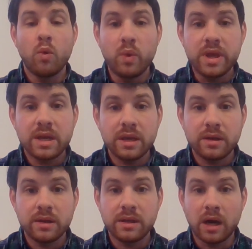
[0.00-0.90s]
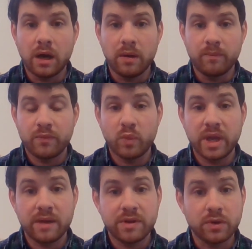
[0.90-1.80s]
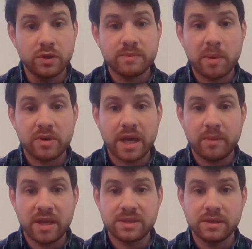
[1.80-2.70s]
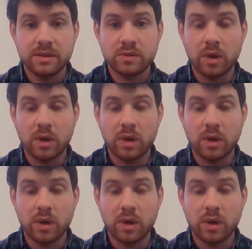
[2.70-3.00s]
We have different newspaper databases.